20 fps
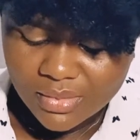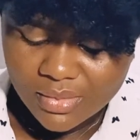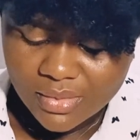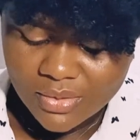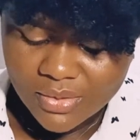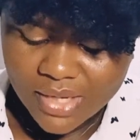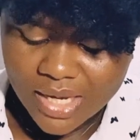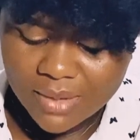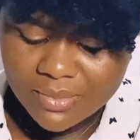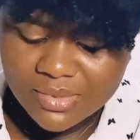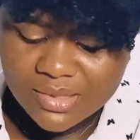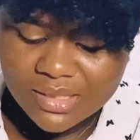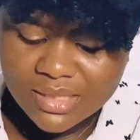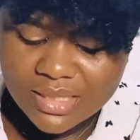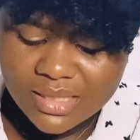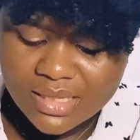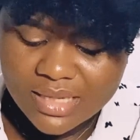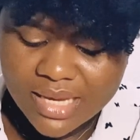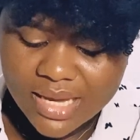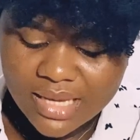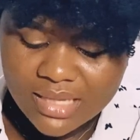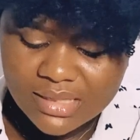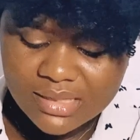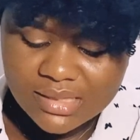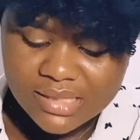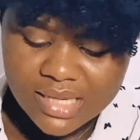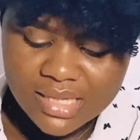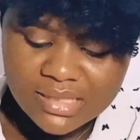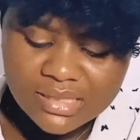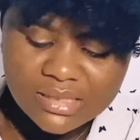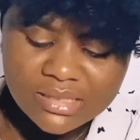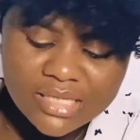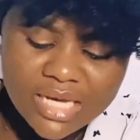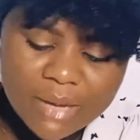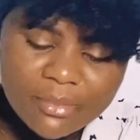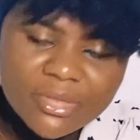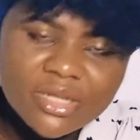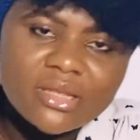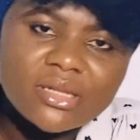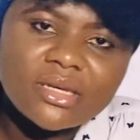Okay, I'm seeing here it says
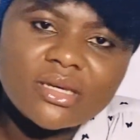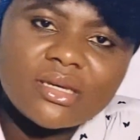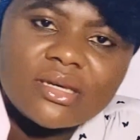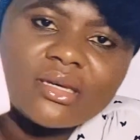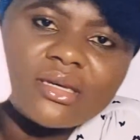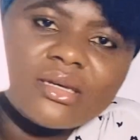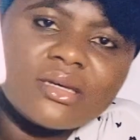Germany,